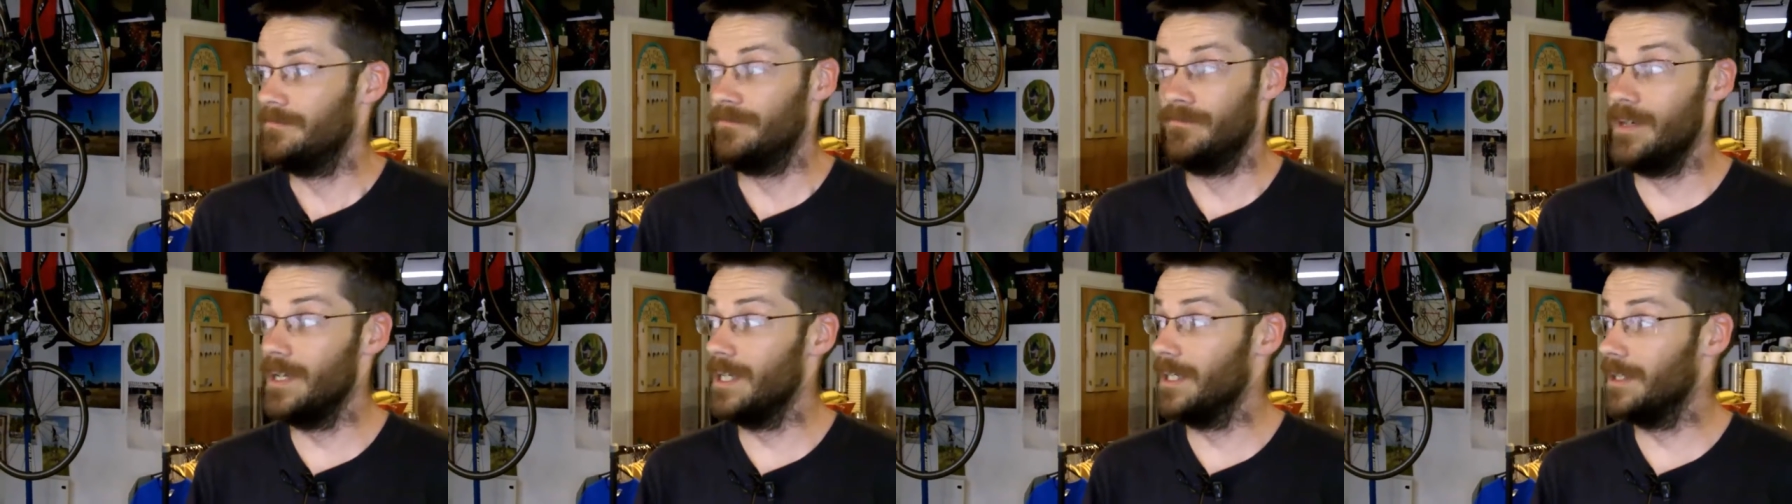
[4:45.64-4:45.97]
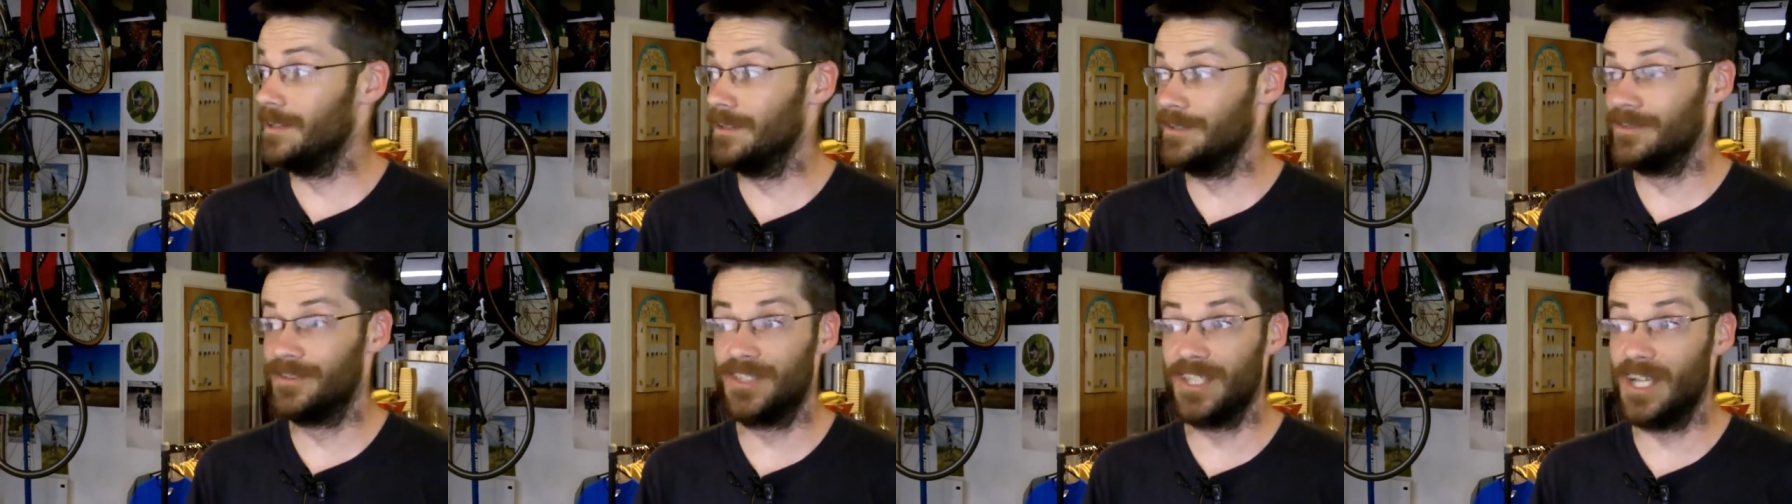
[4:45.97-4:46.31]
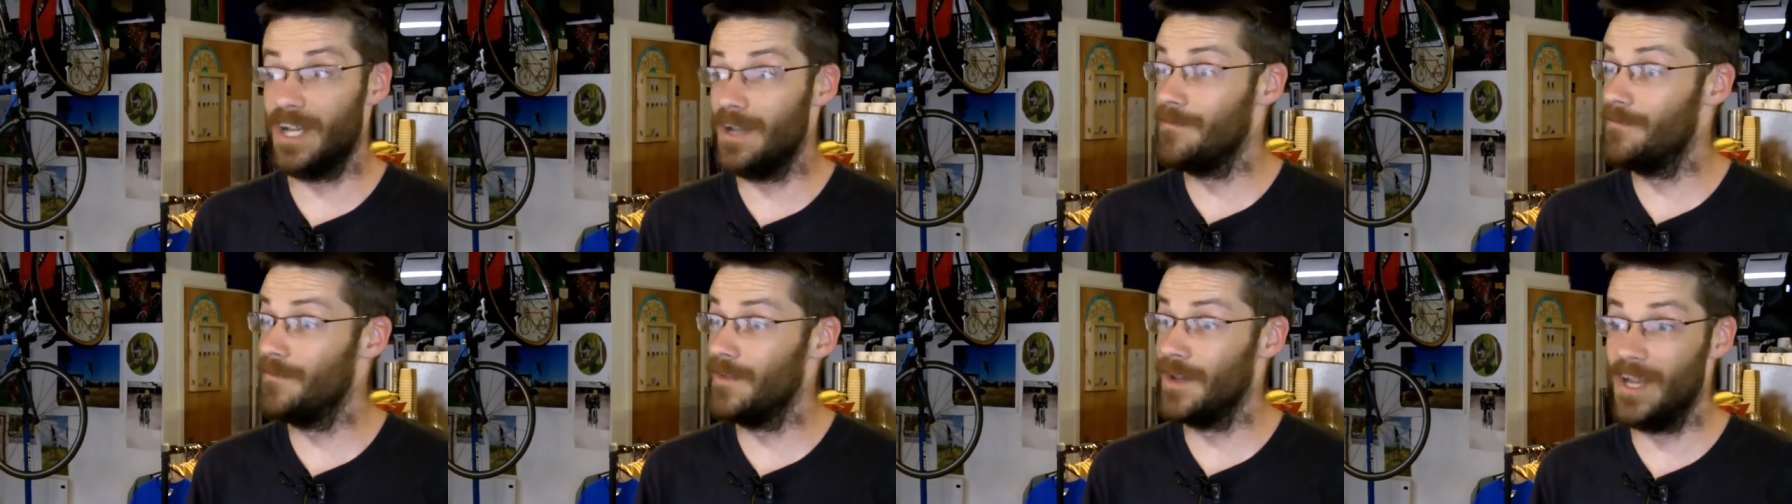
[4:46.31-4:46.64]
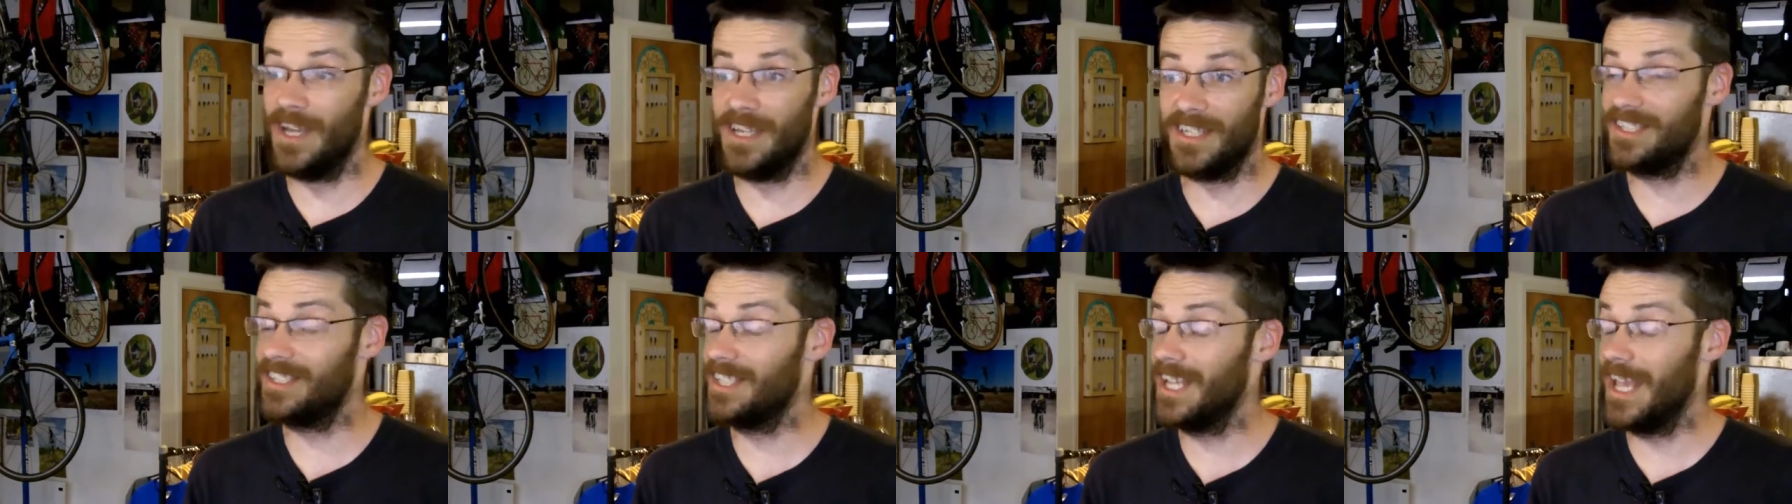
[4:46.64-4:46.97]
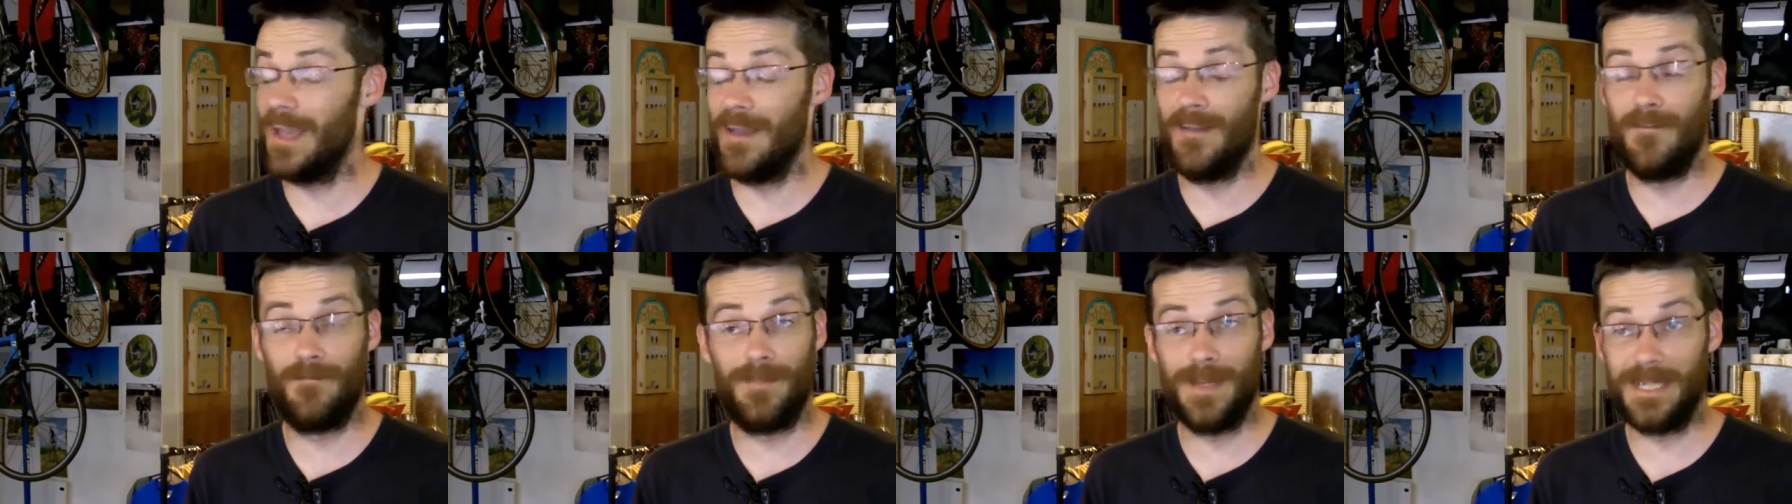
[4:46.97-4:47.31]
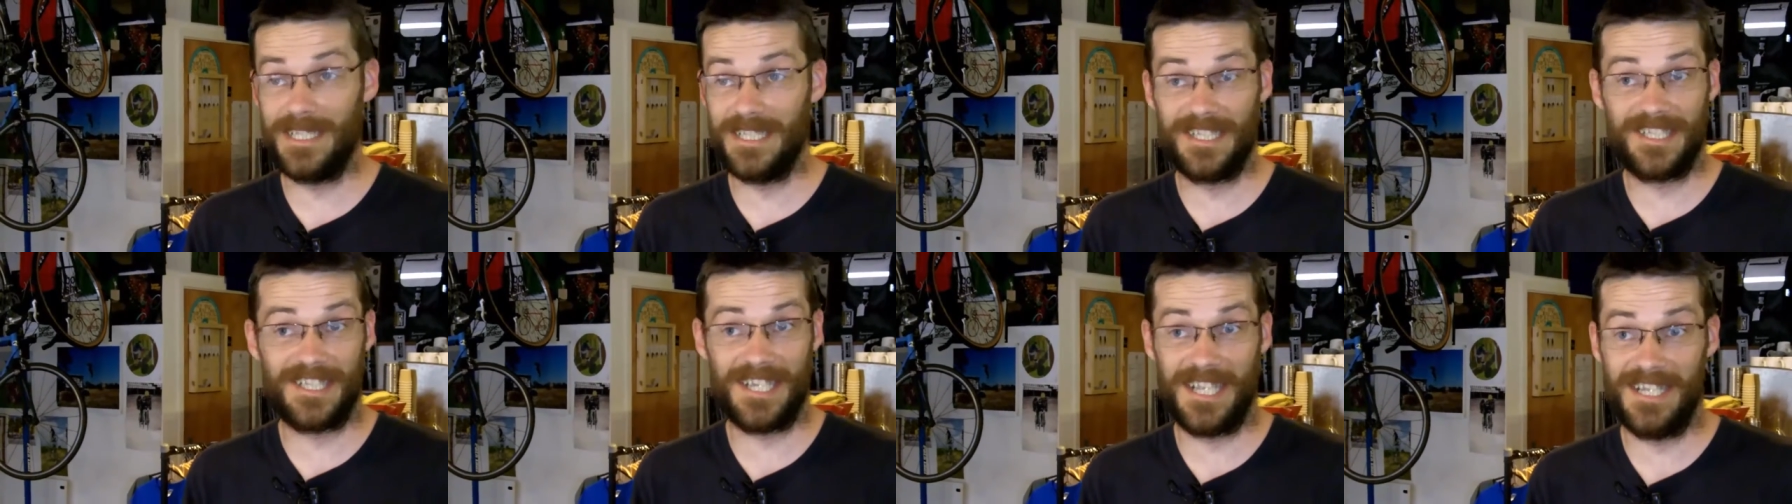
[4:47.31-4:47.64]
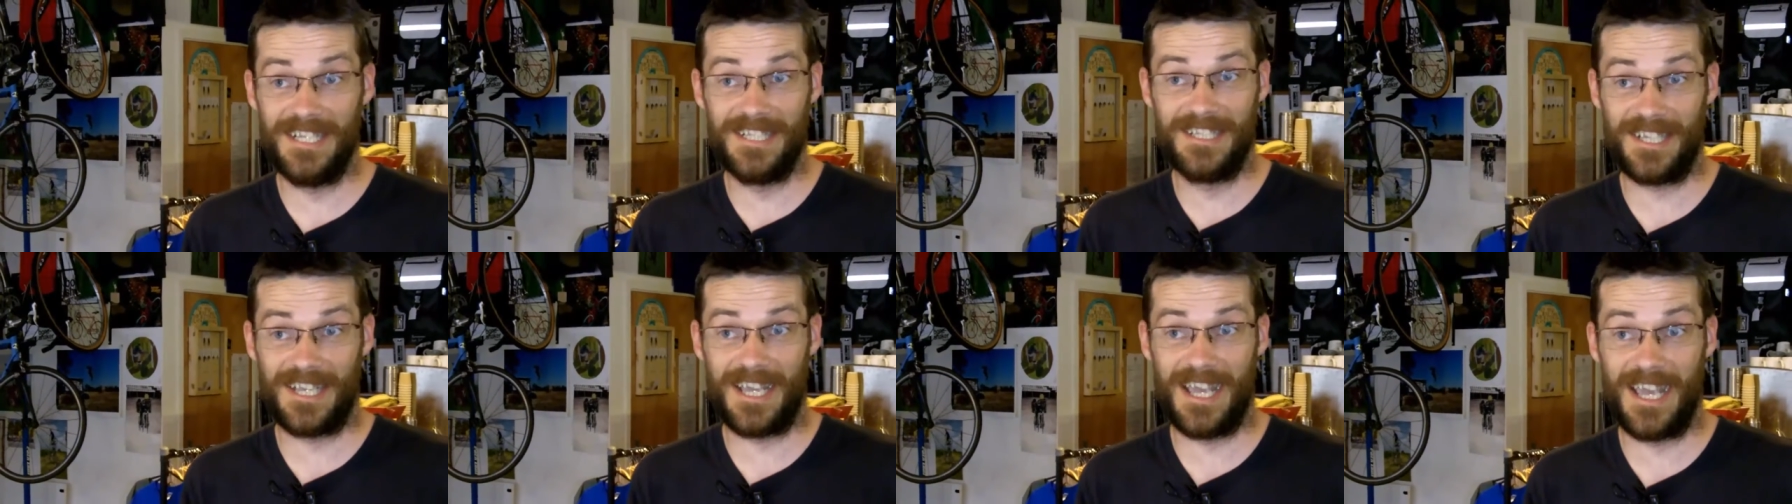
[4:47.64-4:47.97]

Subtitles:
Real diverse set of businesses